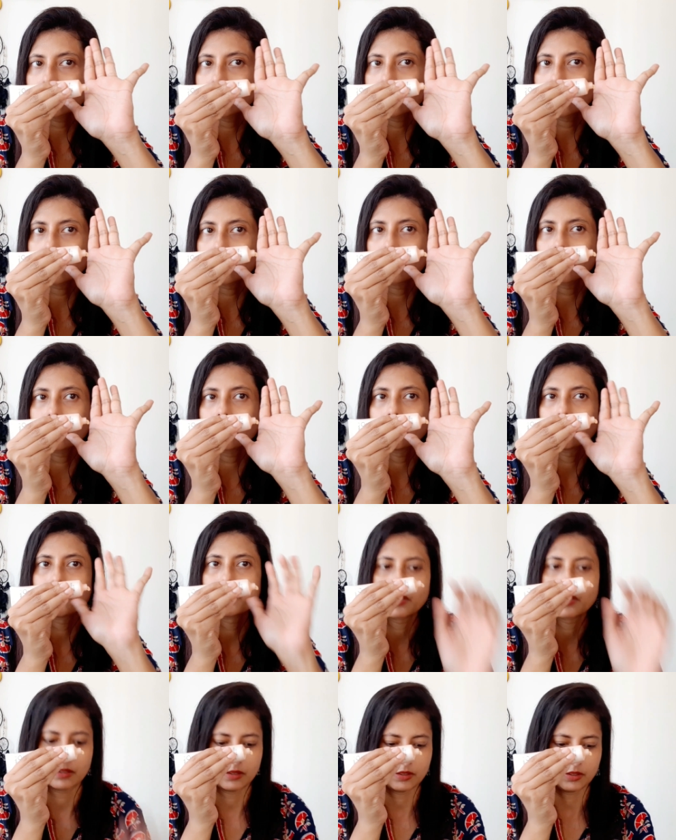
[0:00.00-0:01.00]
Dekho.
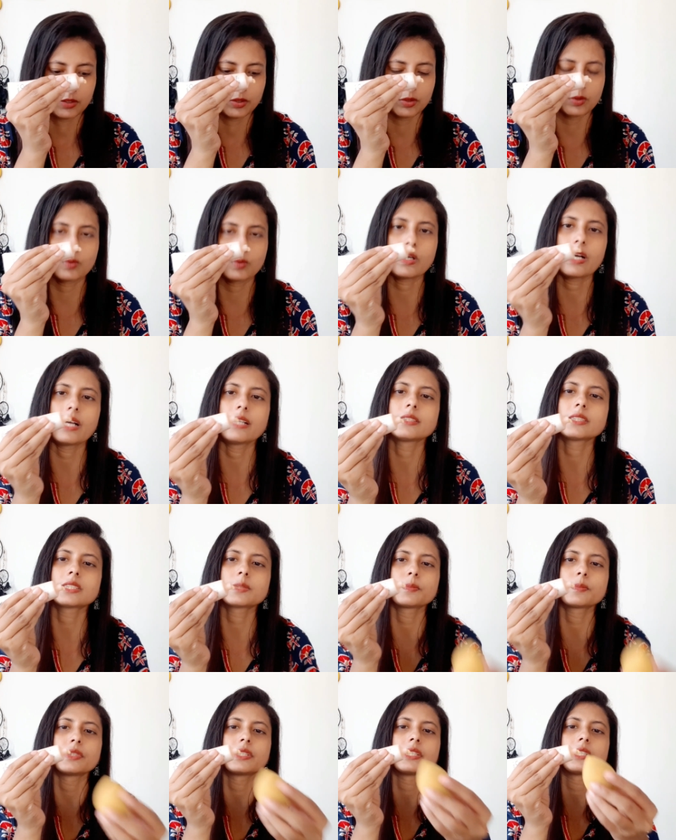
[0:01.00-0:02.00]
So I'll
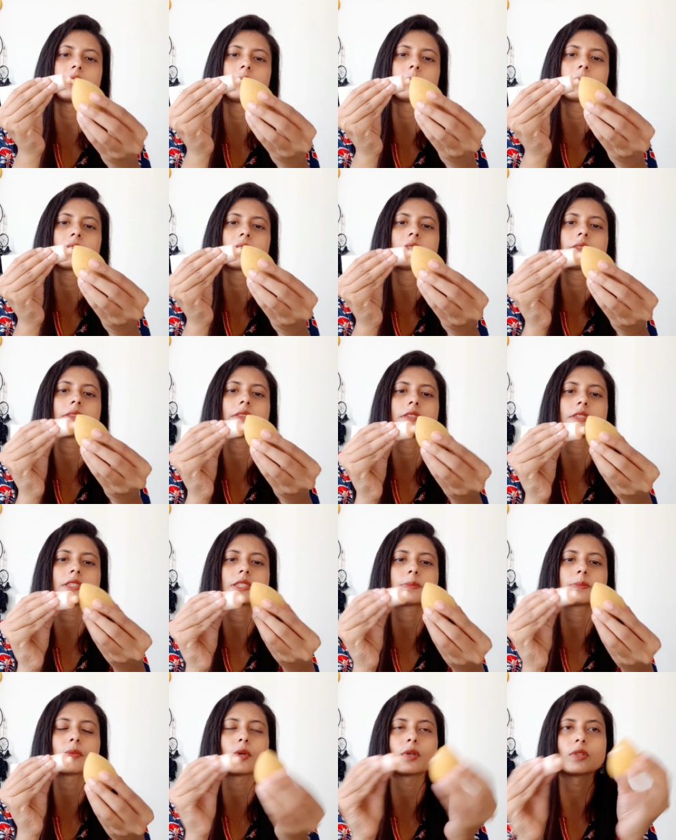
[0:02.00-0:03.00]
just put it in my
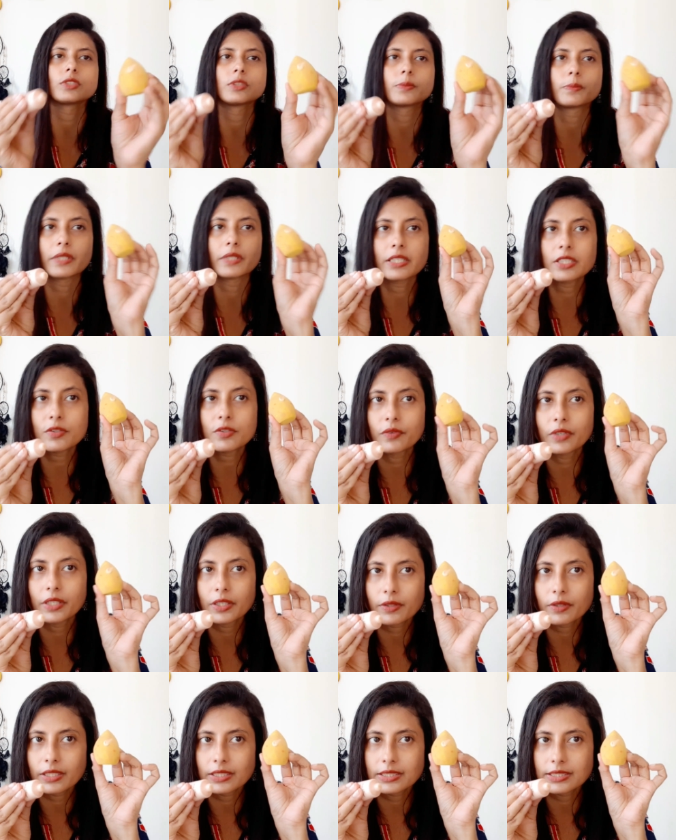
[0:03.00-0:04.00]
sponge brush where
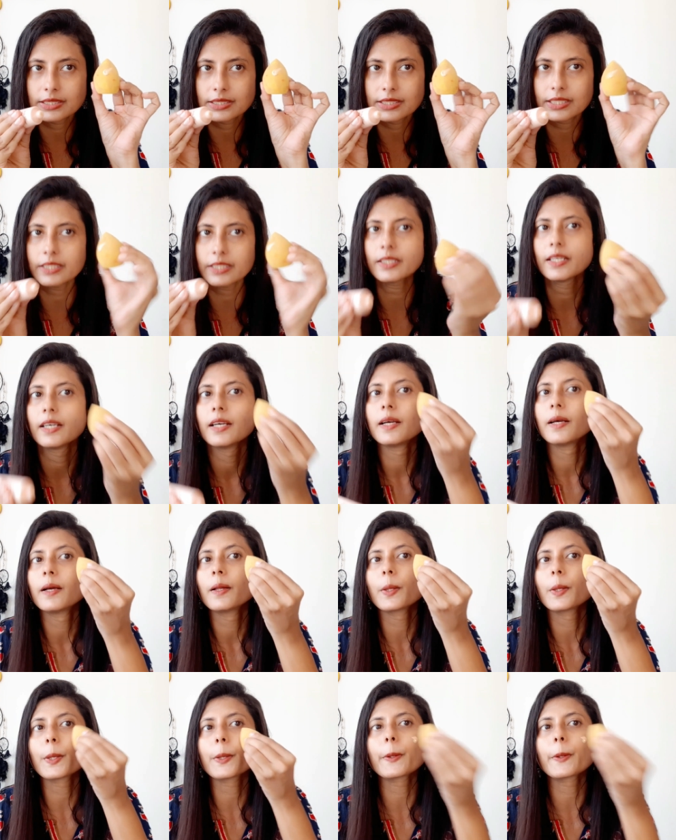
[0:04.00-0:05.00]
you can see.
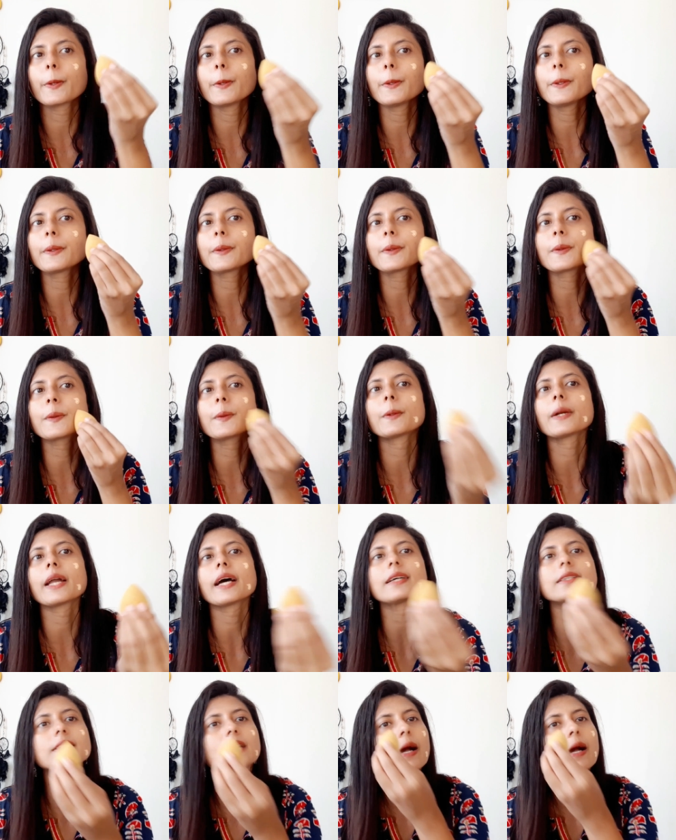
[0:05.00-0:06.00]
So
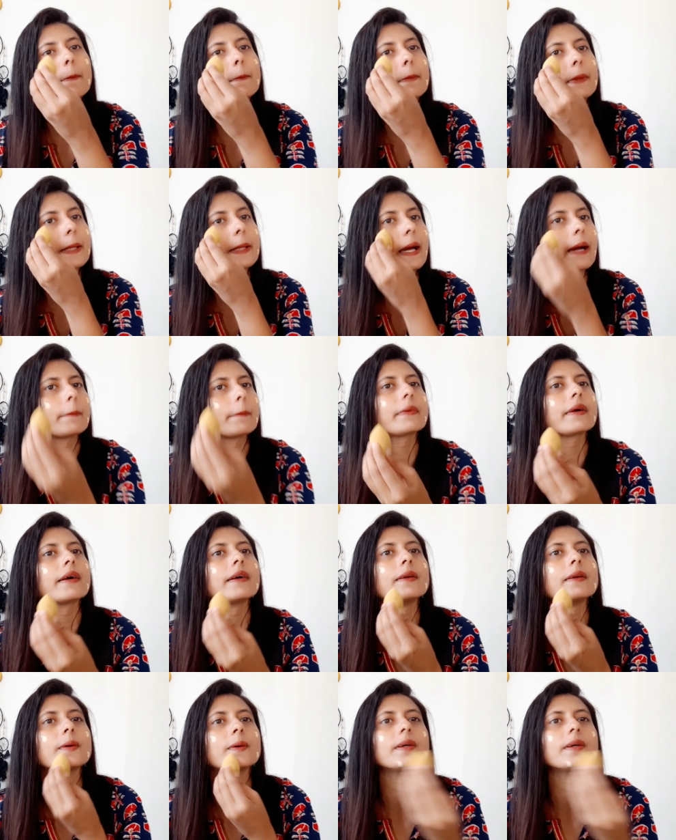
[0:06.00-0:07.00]
thoda sa dark
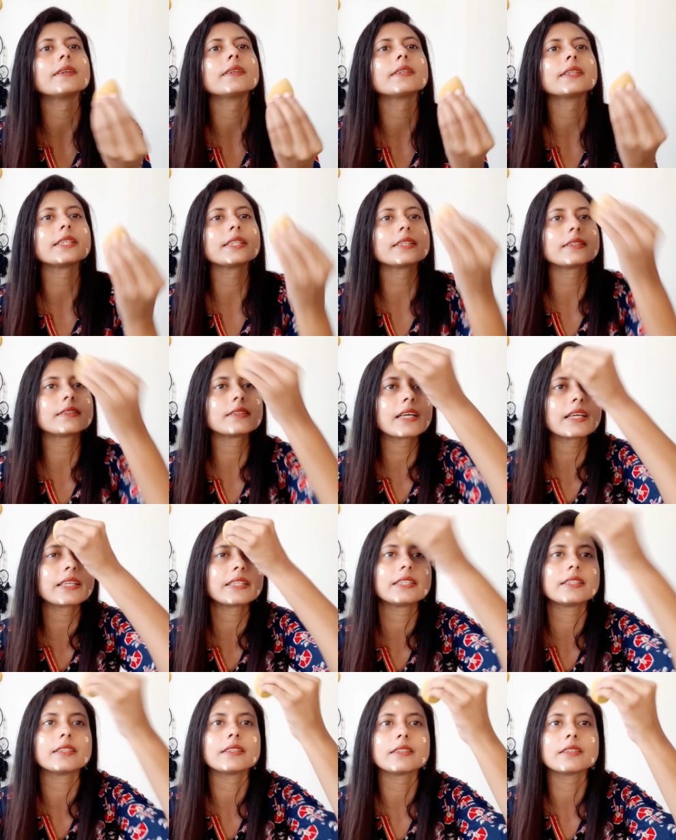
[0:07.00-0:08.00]
color. Itna
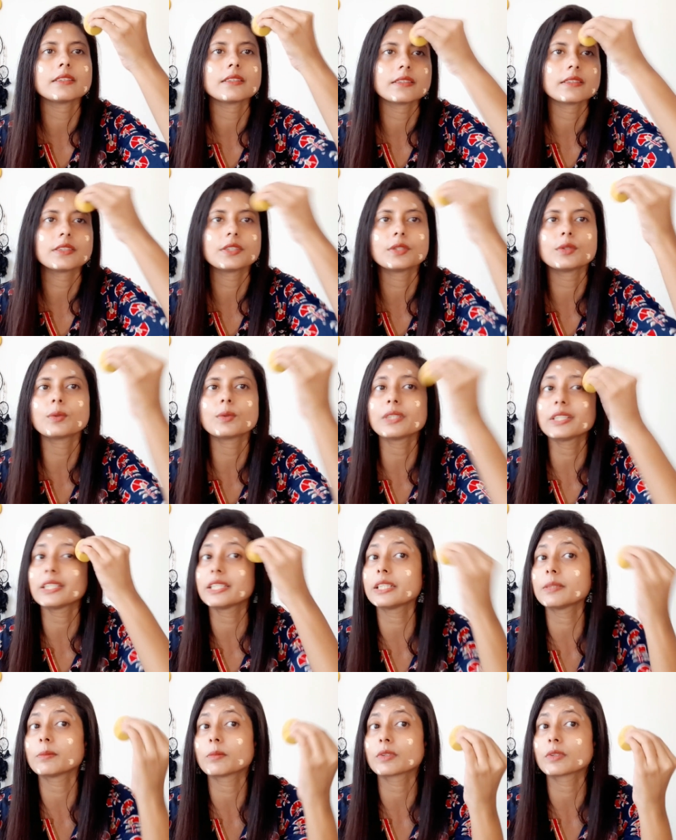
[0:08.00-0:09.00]
hi. You don't
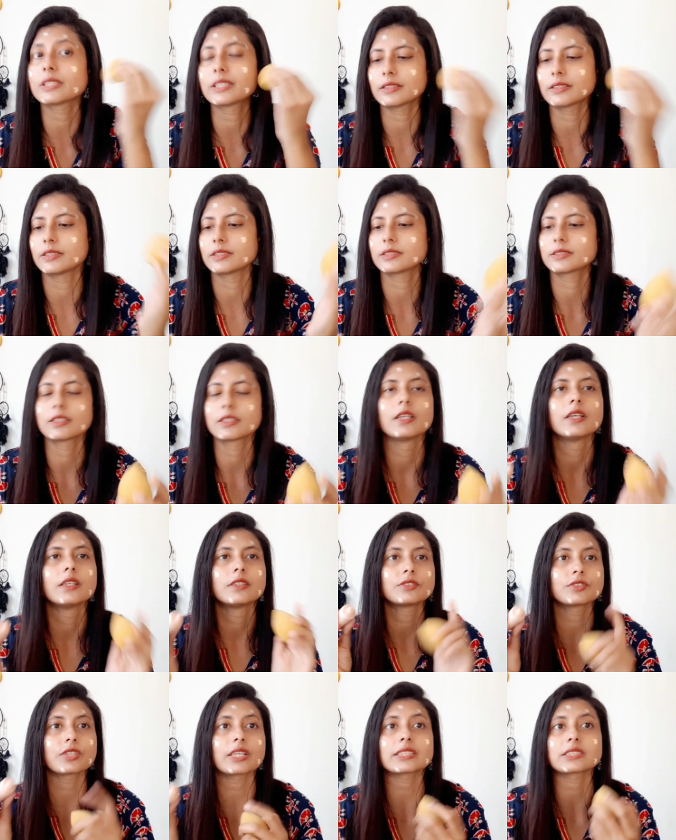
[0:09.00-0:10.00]
need more than this.
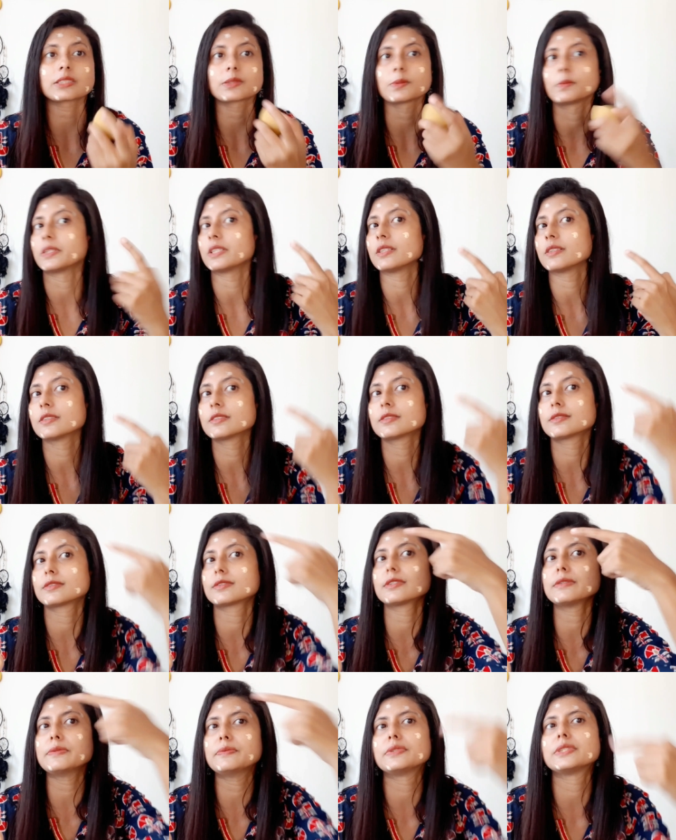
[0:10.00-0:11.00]
Trust me.
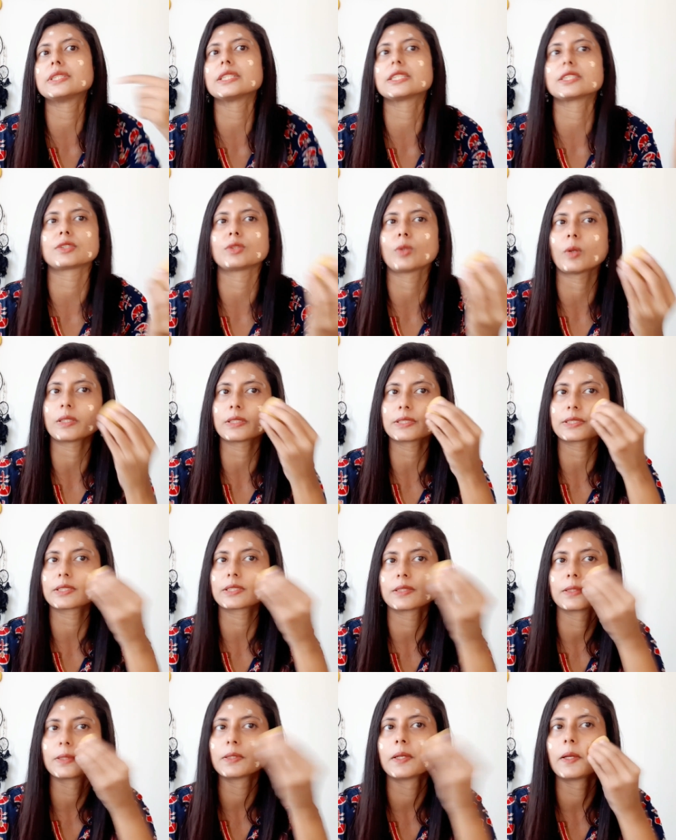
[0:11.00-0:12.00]
Sirf 6 dots.